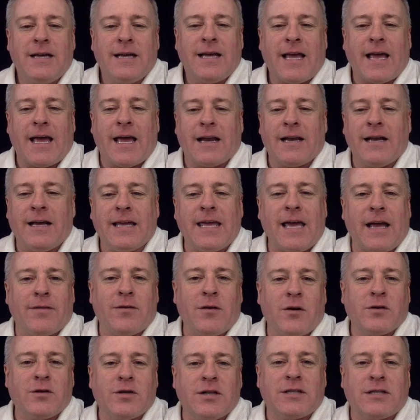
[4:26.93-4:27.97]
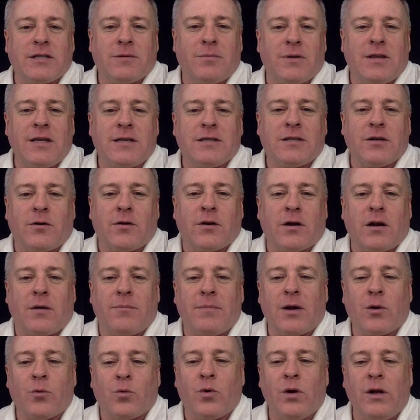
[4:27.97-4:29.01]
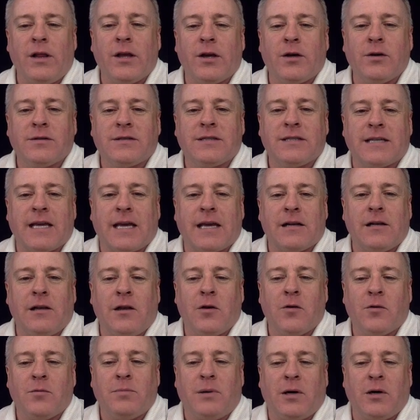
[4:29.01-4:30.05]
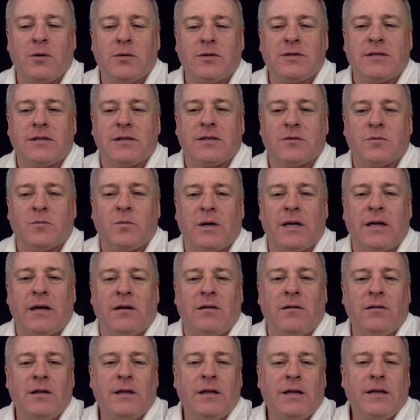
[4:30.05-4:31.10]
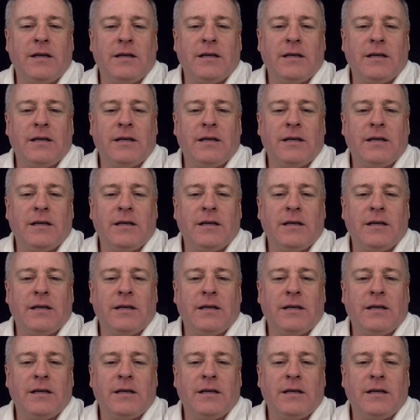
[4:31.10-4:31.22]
And again, there are just some of these that are going to make really good standalone posts as well.